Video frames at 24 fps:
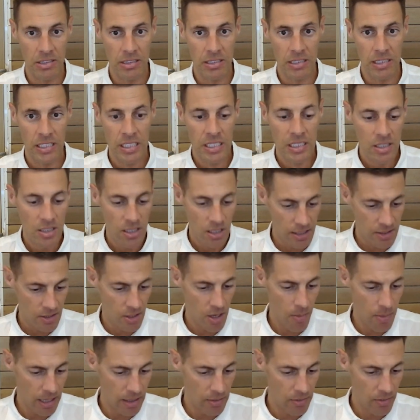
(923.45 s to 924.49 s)
So let's
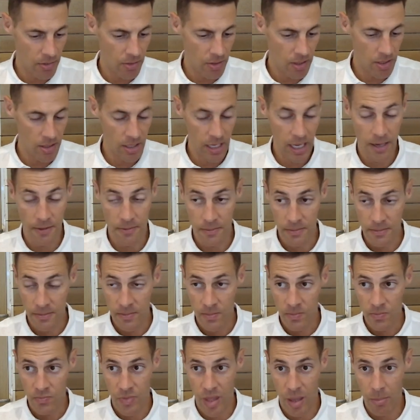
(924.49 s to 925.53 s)
go back through those again.
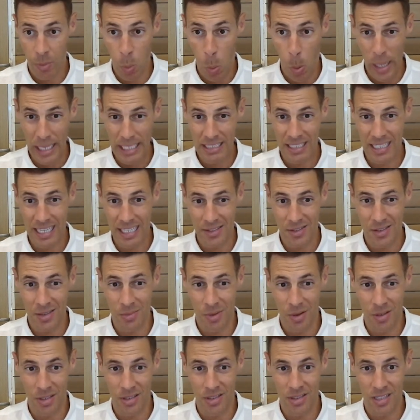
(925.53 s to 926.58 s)
Number 1 is
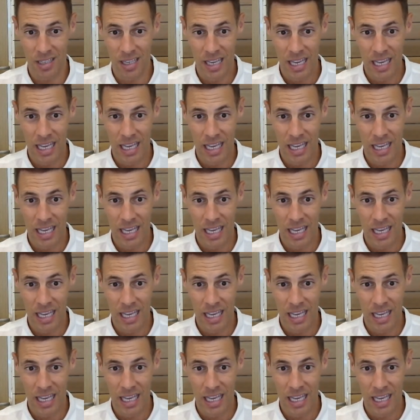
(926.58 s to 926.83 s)
customized.